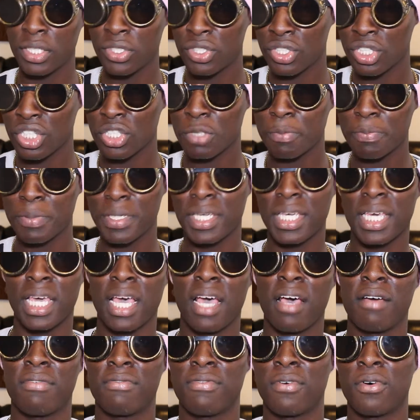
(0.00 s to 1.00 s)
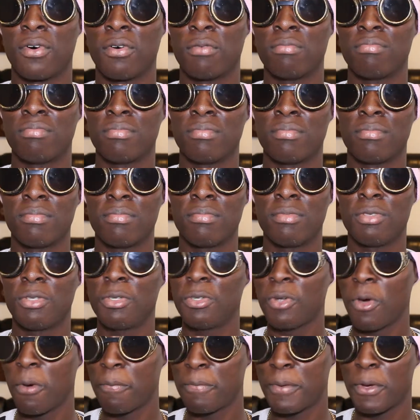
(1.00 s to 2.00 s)
tits, just be careful.
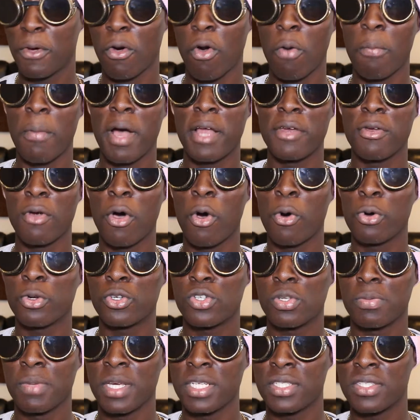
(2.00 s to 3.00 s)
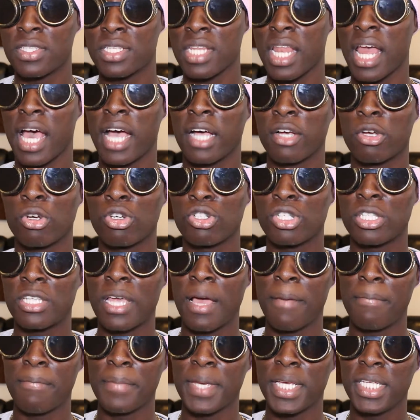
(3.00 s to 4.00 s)
Do not become an ultimate slag, because
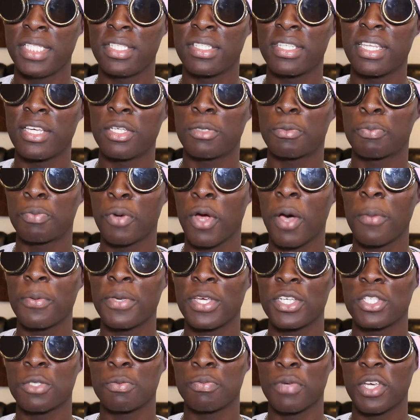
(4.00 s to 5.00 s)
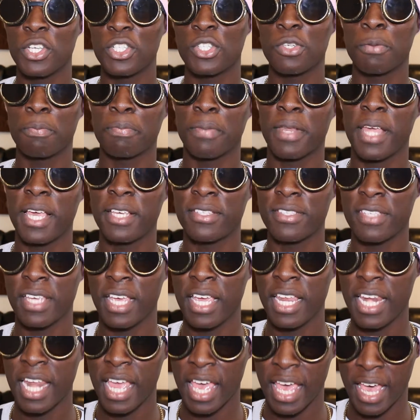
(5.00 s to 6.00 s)
that means there's probably a special
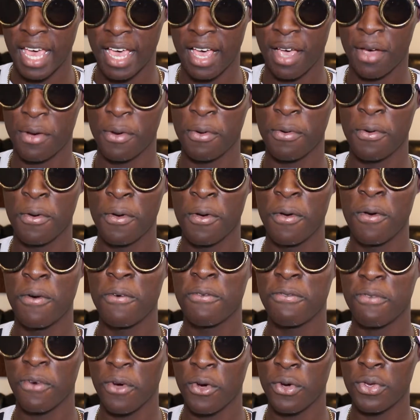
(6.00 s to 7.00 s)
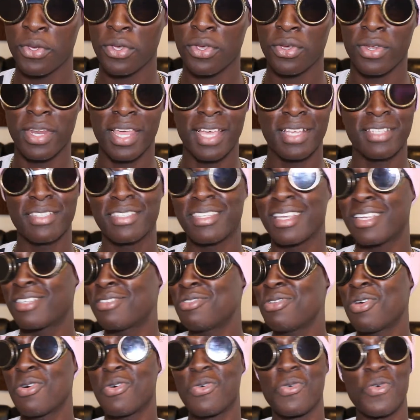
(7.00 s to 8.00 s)
place in hell for you.
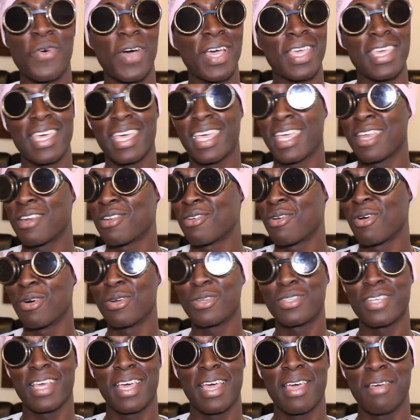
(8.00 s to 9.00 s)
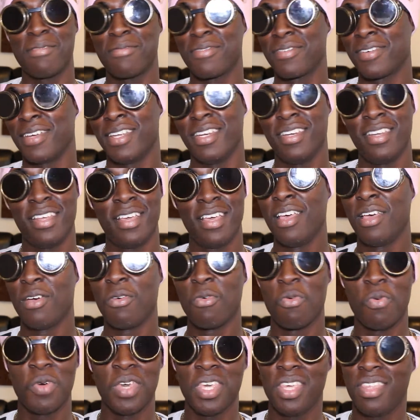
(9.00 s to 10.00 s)
There's no way you can go to heaven
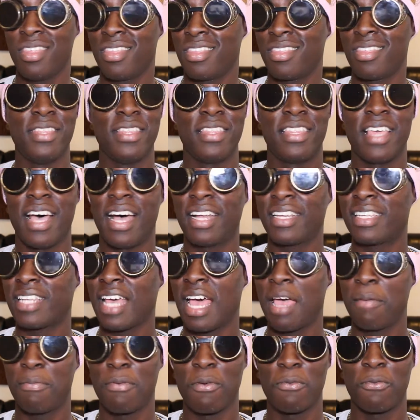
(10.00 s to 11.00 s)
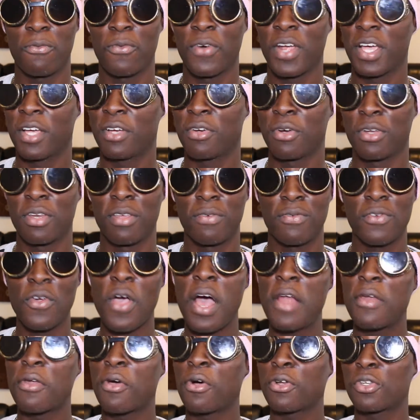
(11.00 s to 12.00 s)
with that type of record. If
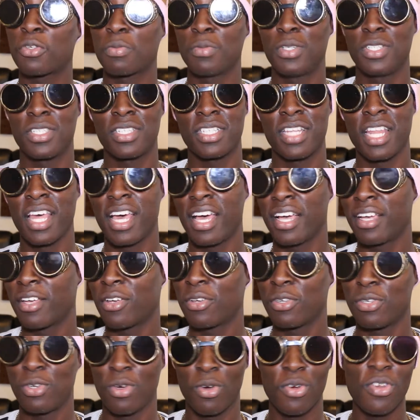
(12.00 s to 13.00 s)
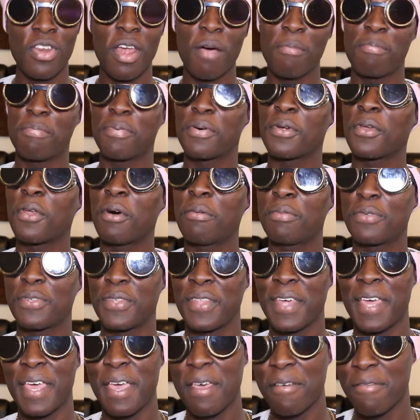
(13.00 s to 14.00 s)
you're an ultimate slag, you're gonna pull up
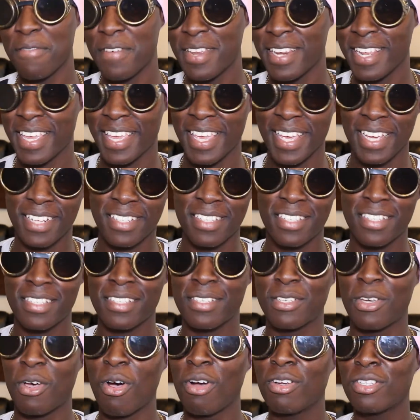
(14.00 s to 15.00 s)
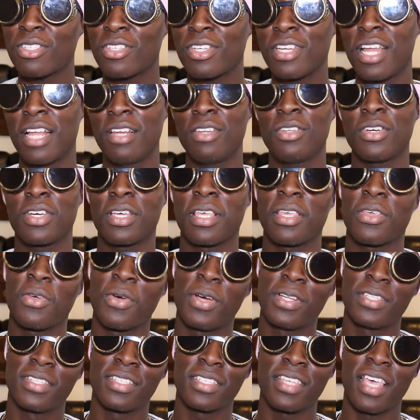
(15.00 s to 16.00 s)
to the heaven gates. God's gonna look at
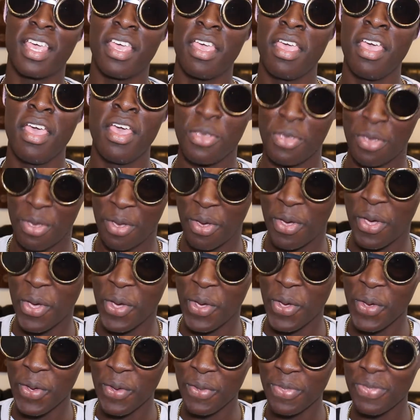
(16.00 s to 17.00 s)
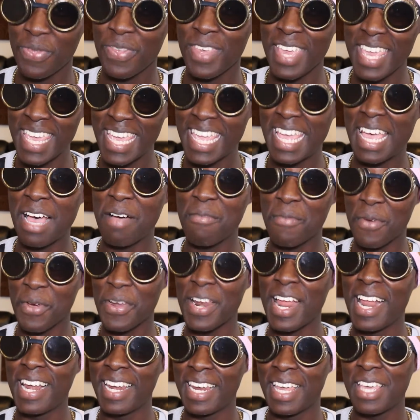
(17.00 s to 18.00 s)
you and say, you think I'm
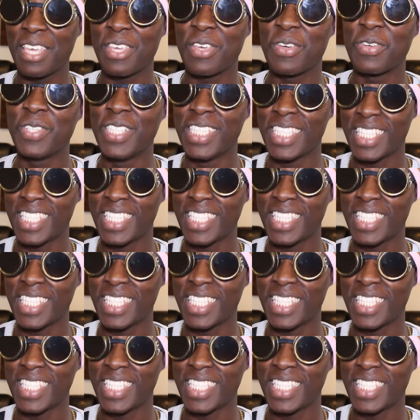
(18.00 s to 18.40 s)
gonna let you